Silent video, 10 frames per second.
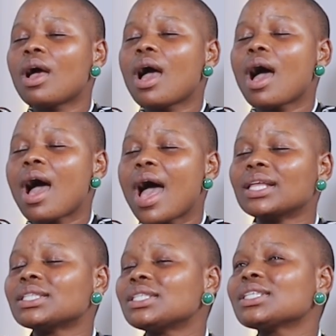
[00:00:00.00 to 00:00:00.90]
Wow.
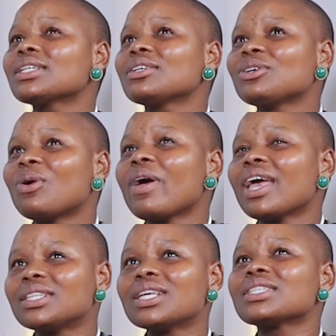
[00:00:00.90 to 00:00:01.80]
Until your
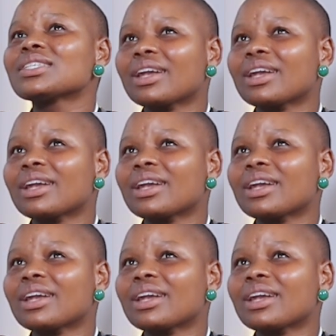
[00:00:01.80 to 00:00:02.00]
hair turns